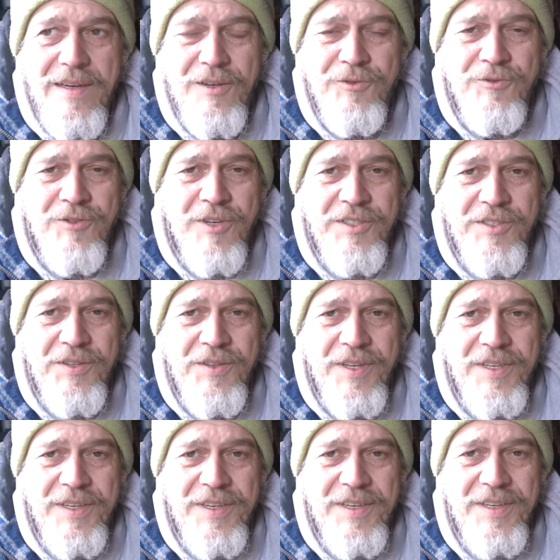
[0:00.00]
I dread to
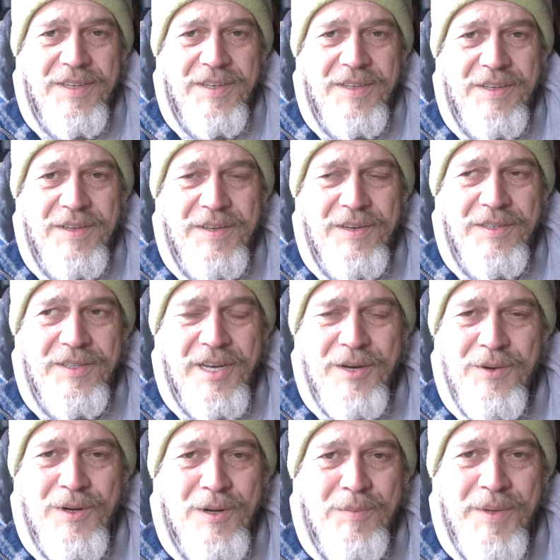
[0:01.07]
think. I
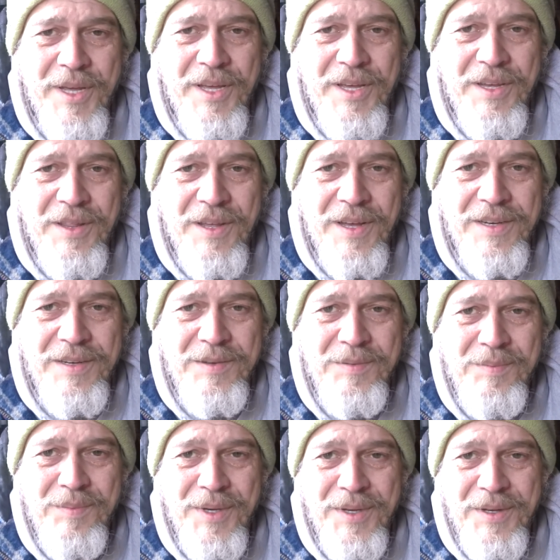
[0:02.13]
doubt I'll be here then,
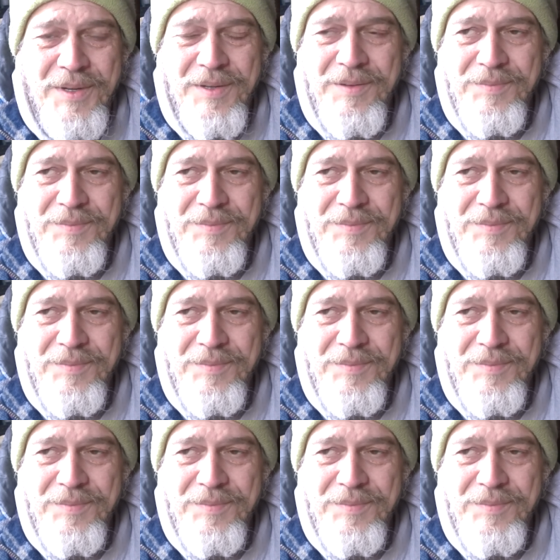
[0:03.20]
but